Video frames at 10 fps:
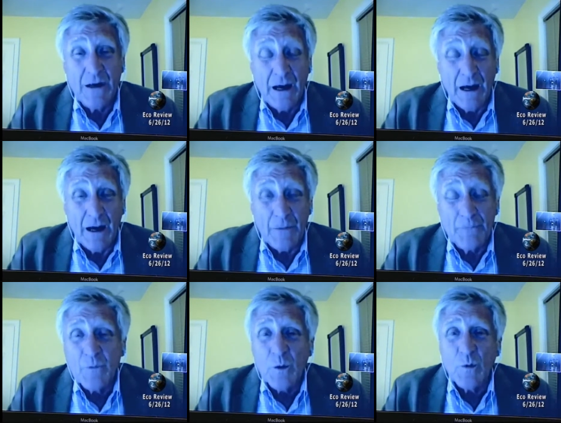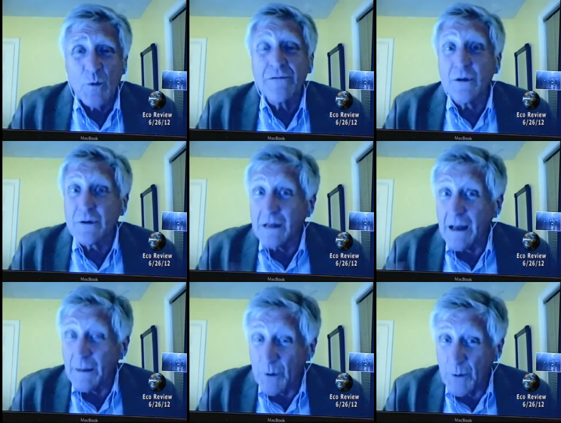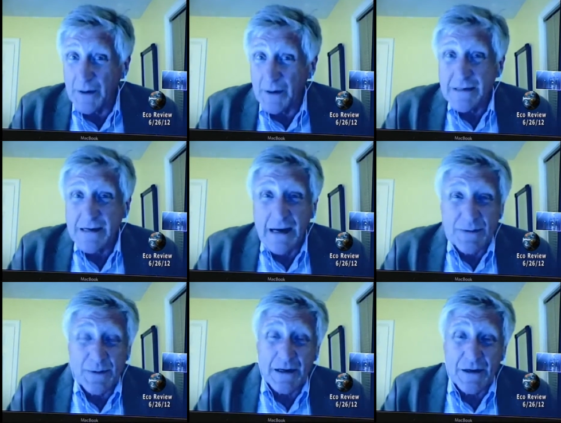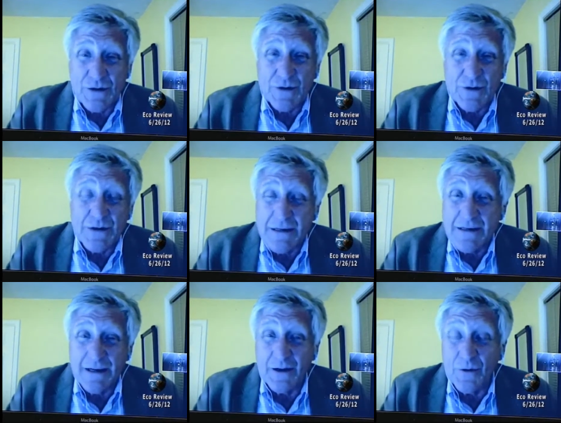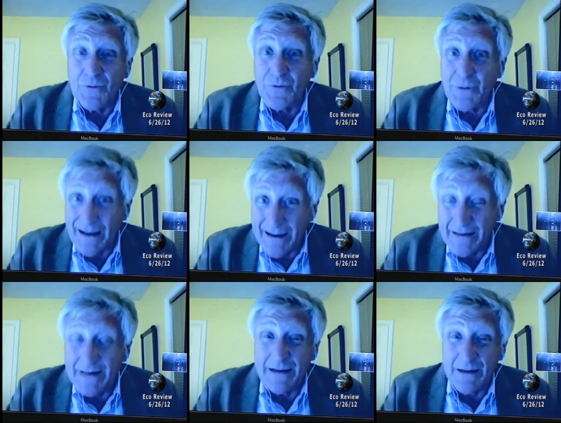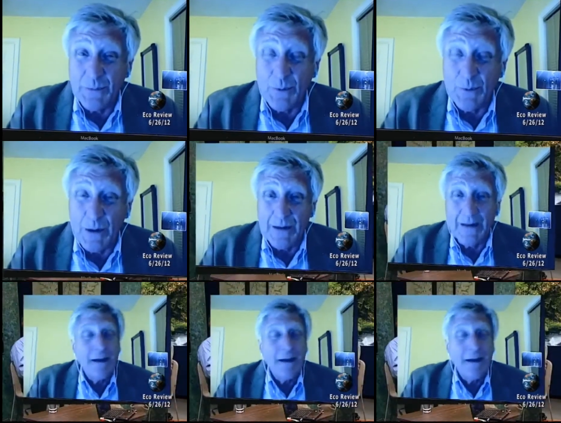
Uh, we've learned a lot more about seismic issues at San Onofre and Indian Point.